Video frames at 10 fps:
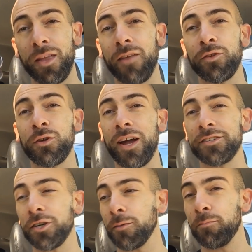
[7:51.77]
If you
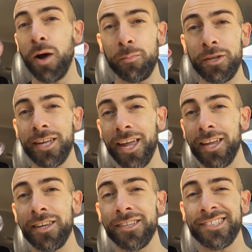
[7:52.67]
enter
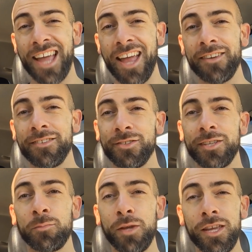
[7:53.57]
PuppyKid10, so
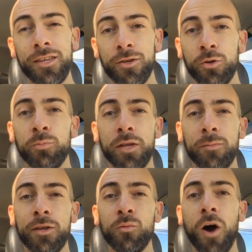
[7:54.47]
that's
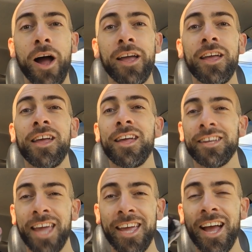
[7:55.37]

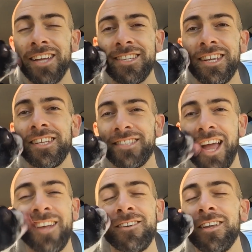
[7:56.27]

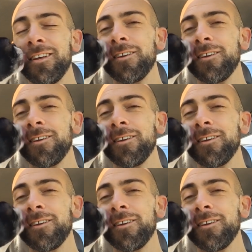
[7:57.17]
PuppyKid10,